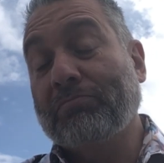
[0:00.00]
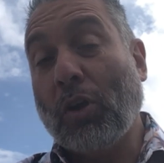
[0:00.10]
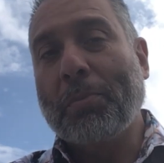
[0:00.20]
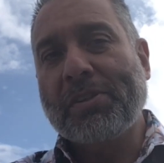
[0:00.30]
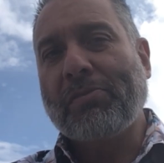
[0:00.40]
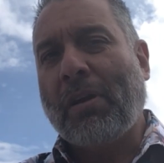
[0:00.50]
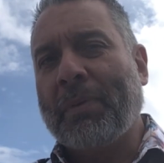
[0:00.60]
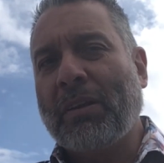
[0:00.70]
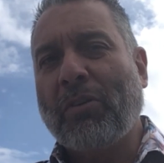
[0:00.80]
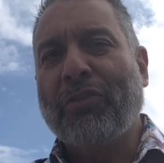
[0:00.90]
obviously Real
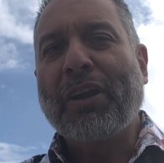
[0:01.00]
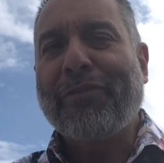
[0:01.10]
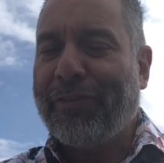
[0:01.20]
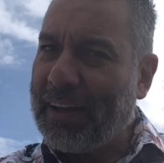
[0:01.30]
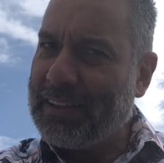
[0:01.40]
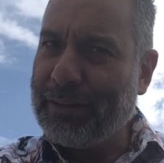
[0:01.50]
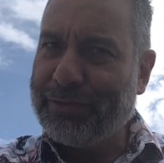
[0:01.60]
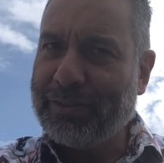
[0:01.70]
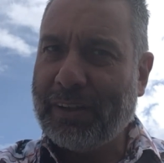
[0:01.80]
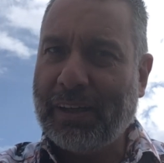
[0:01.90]
Madrid were very
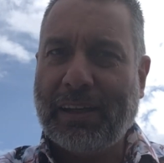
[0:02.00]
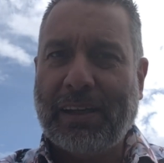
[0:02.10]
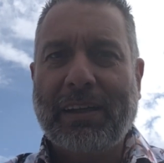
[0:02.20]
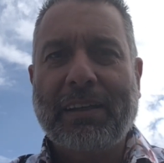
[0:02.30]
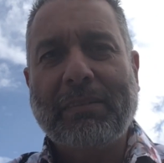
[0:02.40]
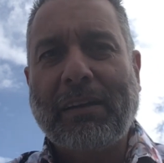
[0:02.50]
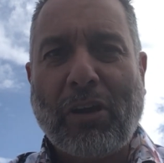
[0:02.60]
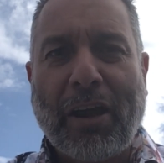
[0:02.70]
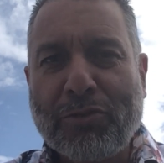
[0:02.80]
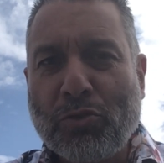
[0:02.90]
effective,
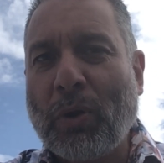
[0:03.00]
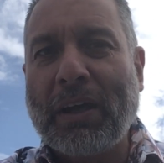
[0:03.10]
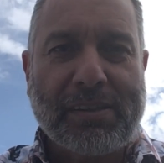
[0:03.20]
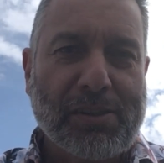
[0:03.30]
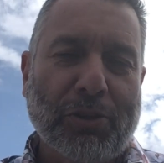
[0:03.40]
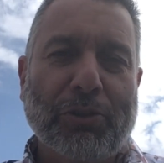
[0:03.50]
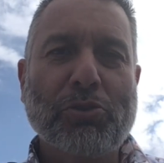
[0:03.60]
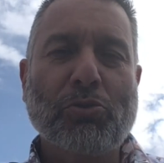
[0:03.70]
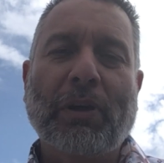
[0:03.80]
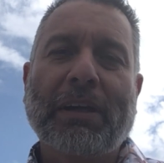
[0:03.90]
arrived twice,
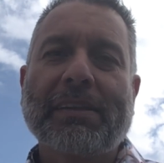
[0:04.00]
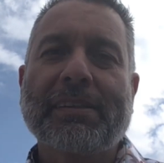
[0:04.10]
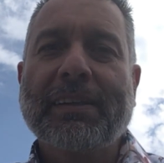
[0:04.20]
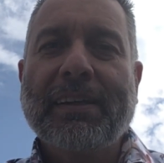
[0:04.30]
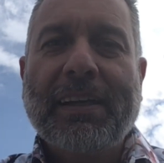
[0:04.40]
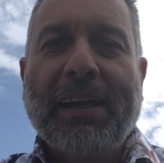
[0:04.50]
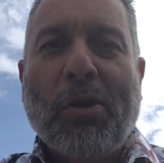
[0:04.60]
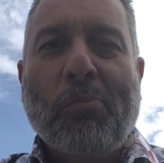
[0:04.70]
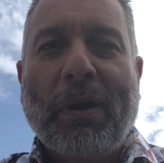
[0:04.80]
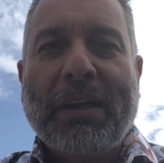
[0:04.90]
scored twice,
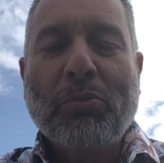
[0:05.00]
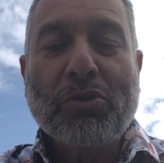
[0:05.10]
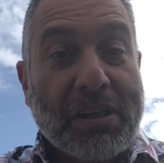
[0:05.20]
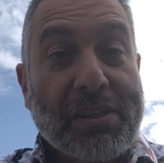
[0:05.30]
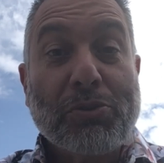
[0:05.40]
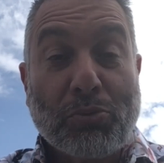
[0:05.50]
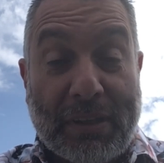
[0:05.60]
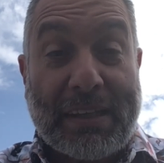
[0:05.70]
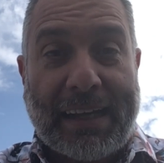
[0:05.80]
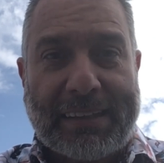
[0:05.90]
but it was easy to
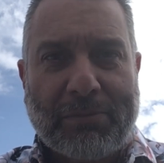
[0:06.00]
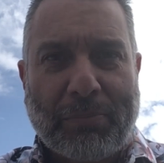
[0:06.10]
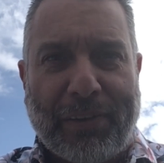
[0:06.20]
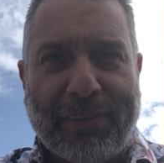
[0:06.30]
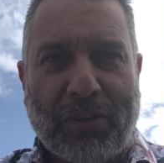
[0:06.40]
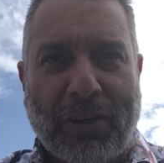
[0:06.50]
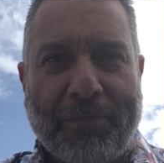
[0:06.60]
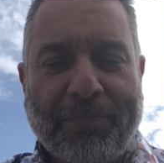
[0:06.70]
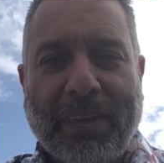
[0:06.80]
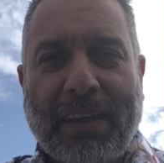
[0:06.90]
attack Barcelona.
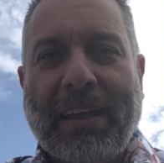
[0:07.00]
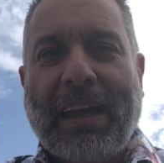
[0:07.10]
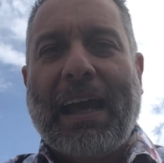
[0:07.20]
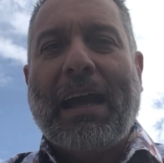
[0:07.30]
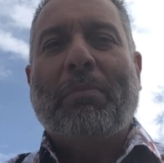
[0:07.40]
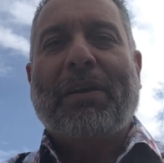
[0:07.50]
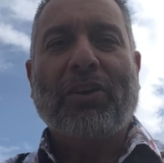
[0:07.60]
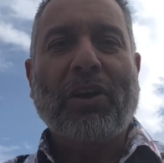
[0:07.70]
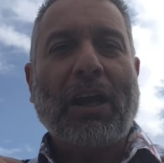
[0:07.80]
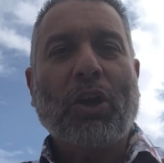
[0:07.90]

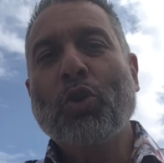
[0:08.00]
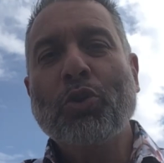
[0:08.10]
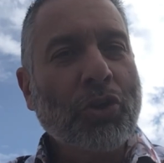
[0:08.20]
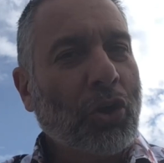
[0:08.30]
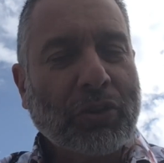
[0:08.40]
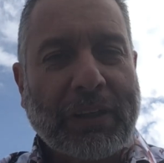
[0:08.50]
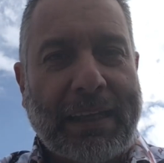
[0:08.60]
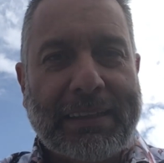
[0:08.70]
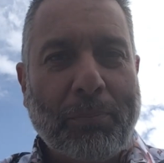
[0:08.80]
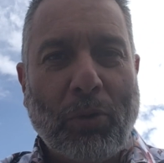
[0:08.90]
Barcelona could not
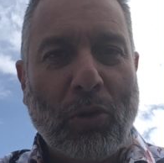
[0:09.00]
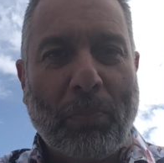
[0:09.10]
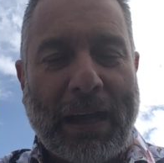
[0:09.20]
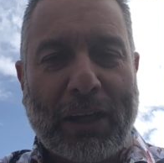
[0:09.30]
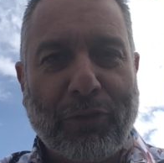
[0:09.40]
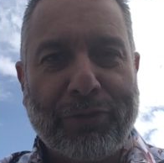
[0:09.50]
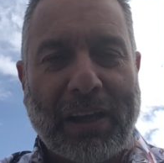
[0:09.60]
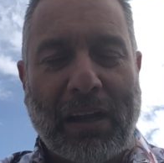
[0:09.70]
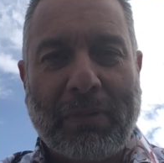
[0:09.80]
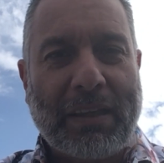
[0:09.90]
get the ball back of
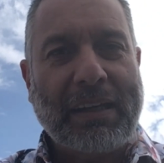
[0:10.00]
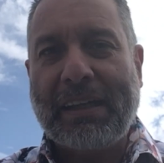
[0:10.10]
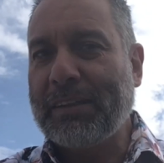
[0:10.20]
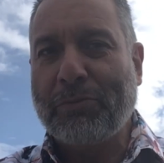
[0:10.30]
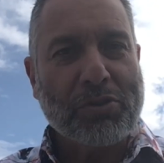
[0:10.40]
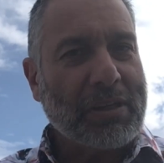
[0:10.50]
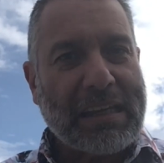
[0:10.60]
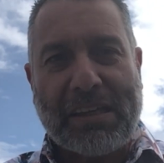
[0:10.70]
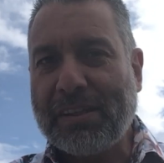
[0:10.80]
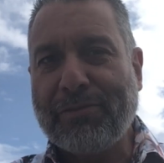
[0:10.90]
Real Madrid. It was
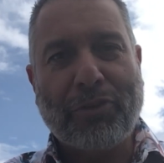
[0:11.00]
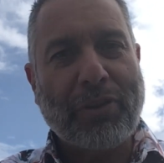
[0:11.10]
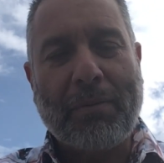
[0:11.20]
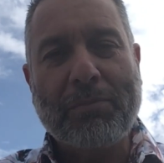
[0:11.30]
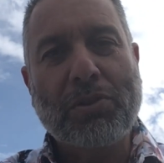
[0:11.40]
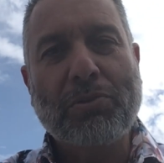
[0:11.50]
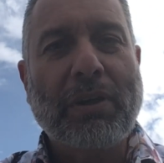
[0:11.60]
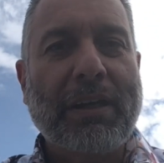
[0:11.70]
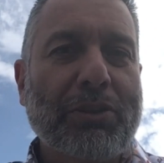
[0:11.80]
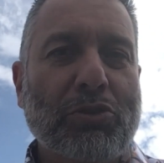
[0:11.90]
easy for them
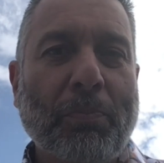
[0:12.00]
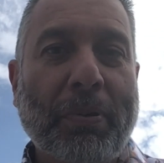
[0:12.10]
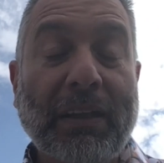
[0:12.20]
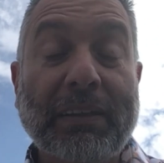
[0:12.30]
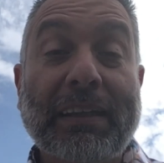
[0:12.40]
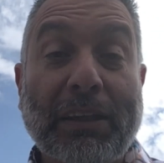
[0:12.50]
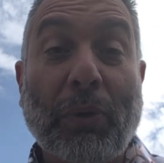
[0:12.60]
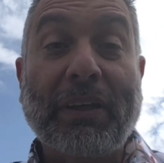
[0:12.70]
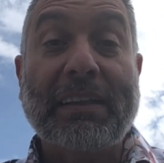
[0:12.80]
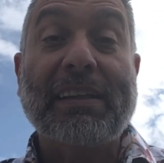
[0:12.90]
to build in the
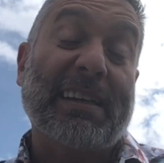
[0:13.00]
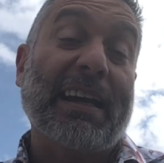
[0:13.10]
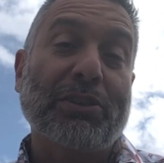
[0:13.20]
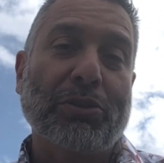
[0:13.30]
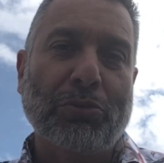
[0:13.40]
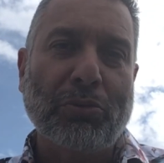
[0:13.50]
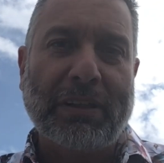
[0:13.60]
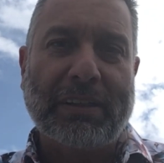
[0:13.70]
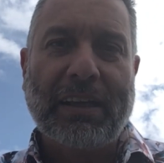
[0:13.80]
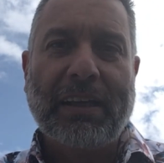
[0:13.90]
way they decided to do it.